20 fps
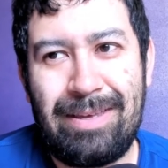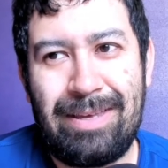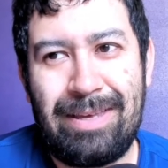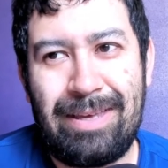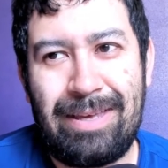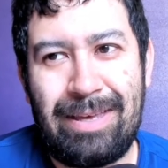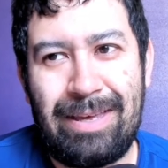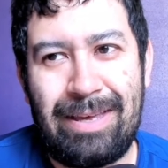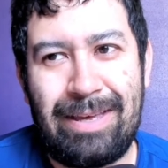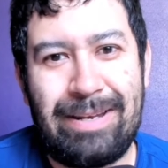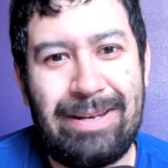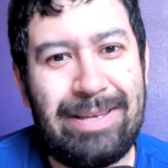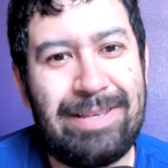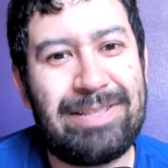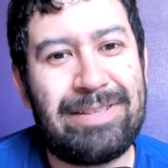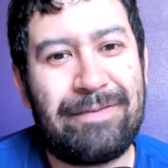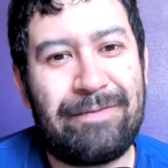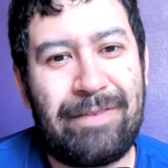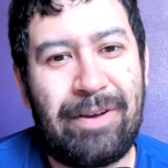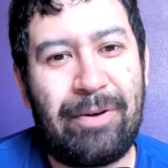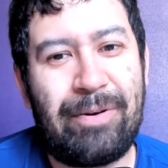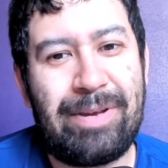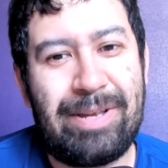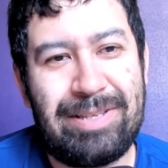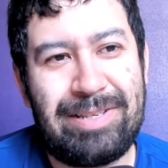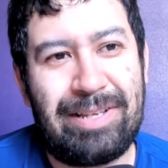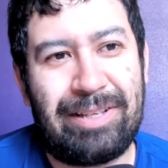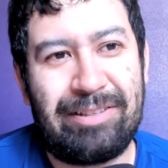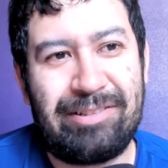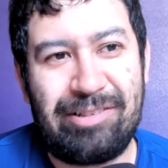And he's a very
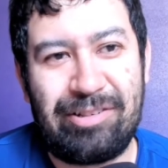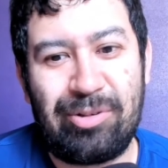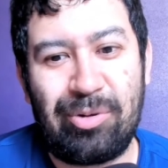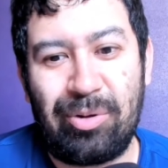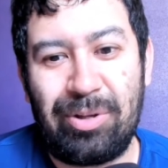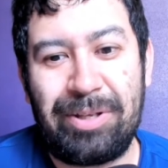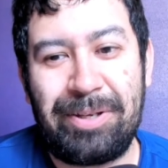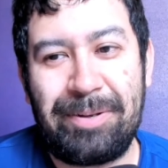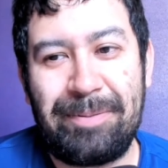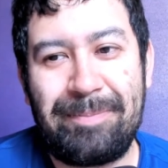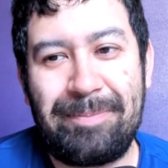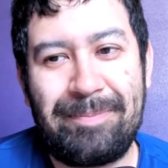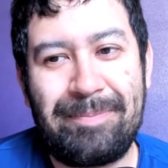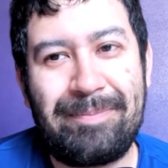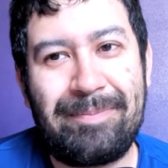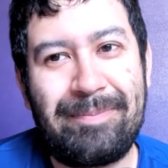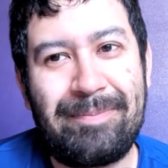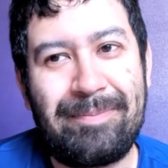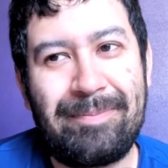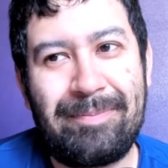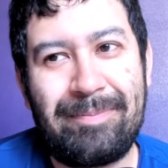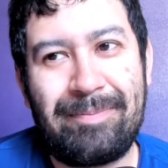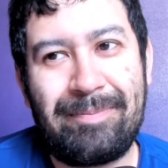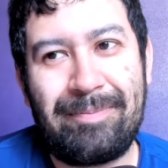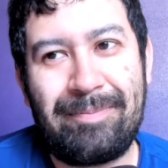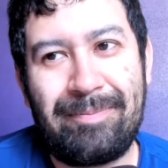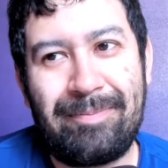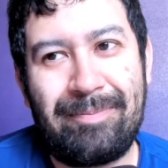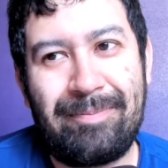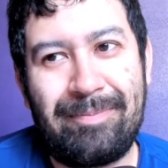intelligent goalie.
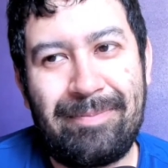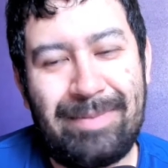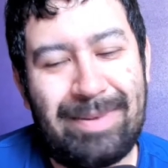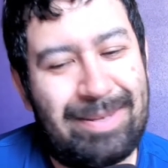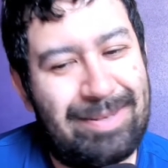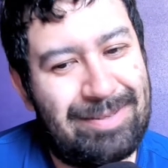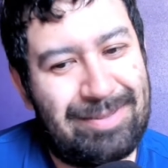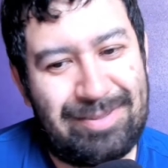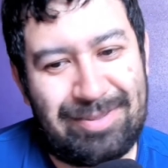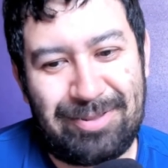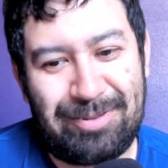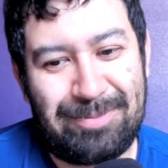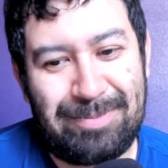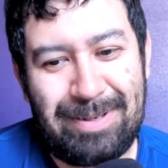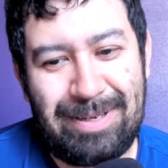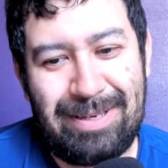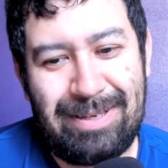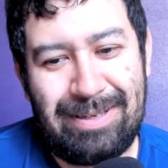So,